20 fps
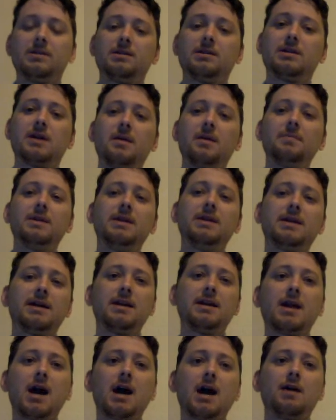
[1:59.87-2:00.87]
The company
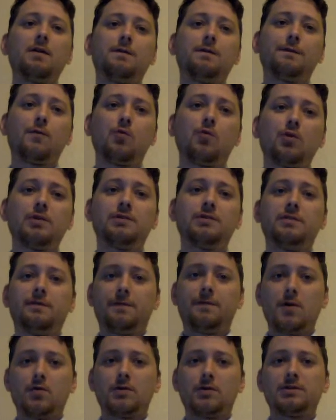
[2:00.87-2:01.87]
cannot afford to
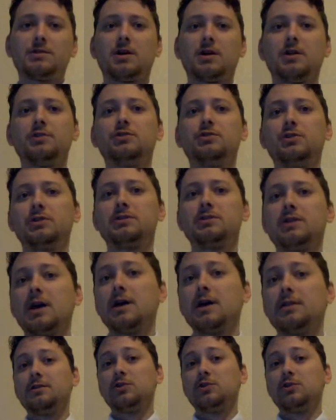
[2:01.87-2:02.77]
focus on just